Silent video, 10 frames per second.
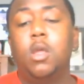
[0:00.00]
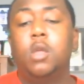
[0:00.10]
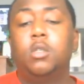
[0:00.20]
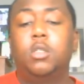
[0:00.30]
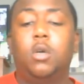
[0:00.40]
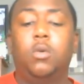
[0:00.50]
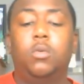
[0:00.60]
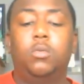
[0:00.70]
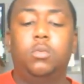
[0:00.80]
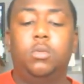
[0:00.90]
So
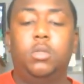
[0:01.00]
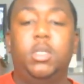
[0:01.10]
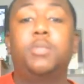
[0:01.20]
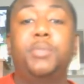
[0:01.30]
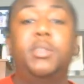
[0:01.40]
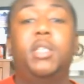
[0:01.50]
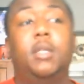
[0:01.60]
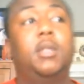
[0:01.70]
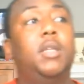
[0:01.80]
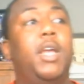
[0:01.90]
this
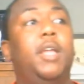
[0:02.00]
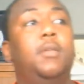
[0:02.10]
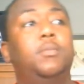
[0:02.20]
particular day,